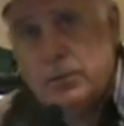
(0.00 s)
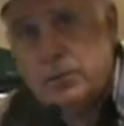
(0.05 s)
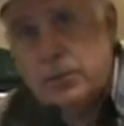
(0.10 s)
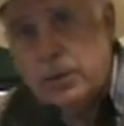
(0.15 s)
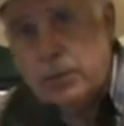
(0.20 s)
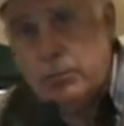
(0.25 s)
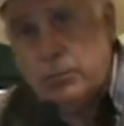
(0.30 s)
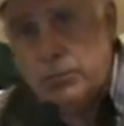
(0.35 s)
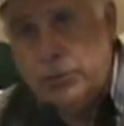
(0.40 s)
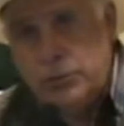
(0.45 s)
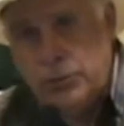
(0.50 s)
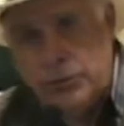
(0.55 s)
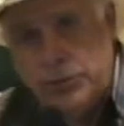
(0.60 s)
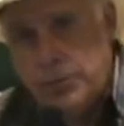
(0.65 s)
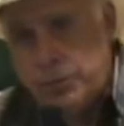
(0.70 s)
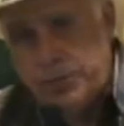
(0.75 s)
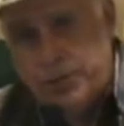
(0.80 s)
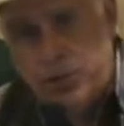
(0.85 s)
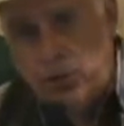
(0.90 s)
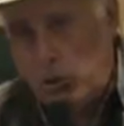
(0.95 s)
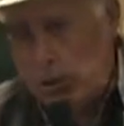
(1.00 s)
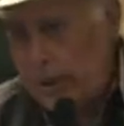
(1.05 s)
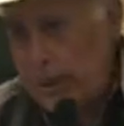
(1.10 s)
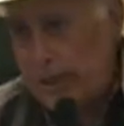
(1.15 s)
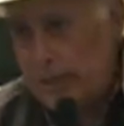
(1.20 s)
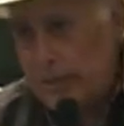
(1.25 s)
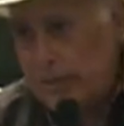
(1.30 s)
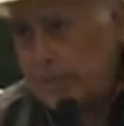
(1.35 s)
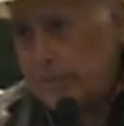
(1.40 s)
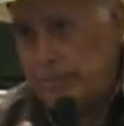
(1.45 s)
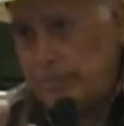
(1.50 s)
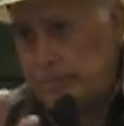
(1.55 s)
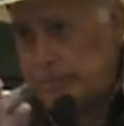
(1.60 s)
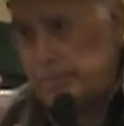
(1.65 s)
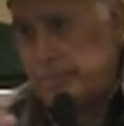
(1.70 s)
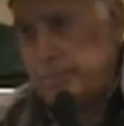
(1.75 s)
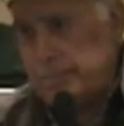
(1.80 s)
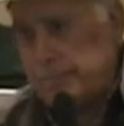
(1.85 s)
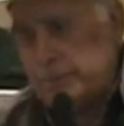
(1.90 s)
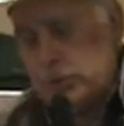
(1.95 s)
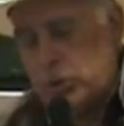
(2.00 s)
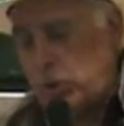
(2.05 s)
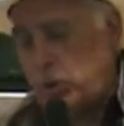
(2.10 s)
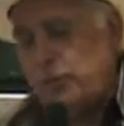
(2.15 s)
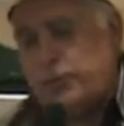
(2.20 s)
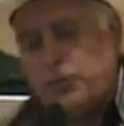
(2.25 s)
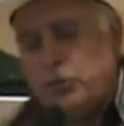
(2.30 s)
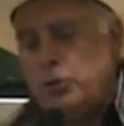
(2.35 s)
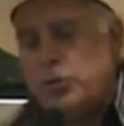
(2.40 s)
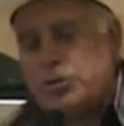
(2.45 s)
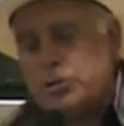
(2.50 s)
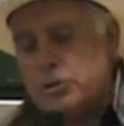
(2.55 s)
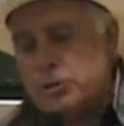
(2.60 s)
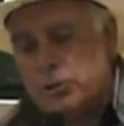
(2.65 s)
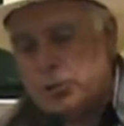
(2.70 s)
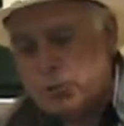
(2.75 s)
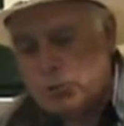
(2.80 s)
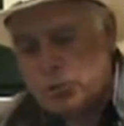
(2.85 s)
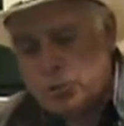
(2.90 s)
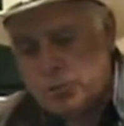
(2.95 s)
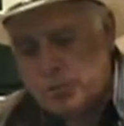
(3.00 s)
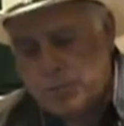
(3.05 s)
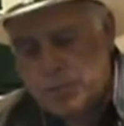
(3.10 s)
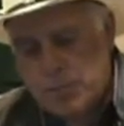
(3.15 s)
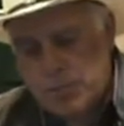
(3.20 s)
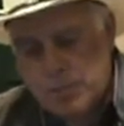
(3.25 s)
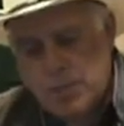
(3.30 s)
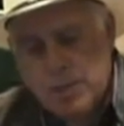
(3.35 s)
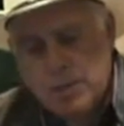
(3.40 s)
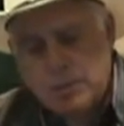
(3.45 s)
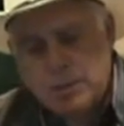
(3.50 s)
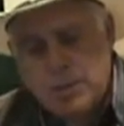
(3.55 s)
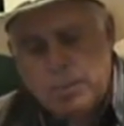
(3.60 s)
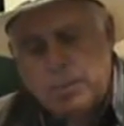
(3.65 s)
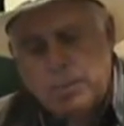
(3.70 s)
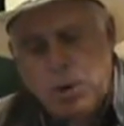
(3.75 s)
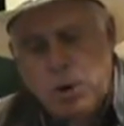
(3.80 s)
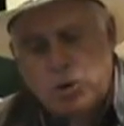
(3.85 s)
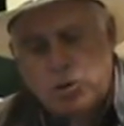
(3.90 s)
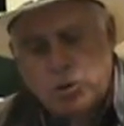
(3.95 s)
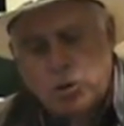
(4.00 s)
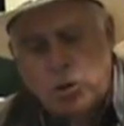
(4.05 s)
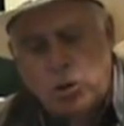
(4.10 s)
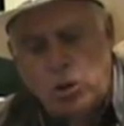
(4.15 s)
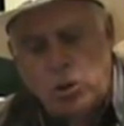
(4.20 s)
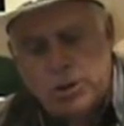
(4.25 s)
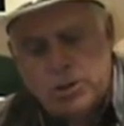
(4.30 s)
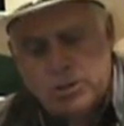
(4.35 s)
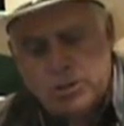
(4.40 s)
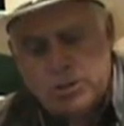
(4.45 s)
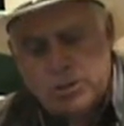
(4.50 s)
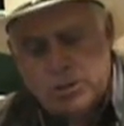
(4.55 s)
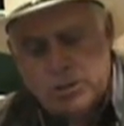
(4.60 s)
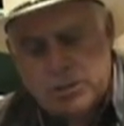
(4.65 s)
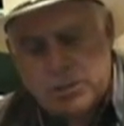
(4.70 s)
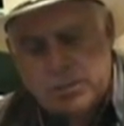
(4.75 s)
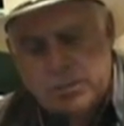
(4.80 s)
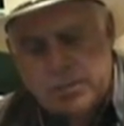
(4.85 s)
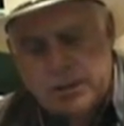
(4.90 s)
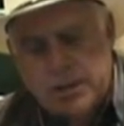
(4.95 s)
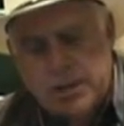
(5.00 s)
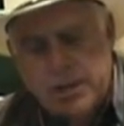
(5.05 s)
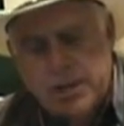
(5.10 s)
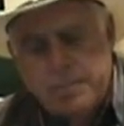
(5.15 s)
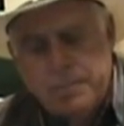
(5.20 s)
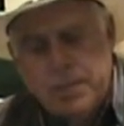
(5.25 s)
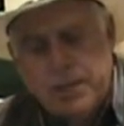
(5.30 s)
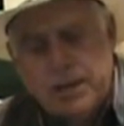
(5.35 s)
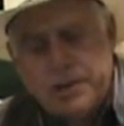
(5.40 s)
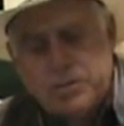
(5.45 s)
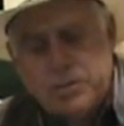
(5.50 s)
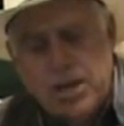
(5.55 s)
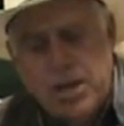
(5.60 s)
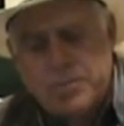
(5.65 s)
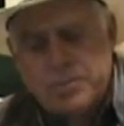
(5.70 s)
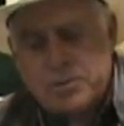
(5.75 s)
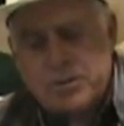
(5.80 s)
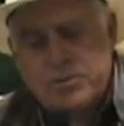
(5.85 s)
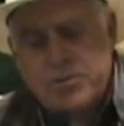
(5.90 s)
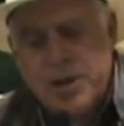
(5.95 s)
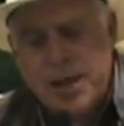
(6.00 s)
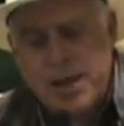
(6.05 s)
there'll be all kinds of curfews and those sorts of things. But martial law is simply in times of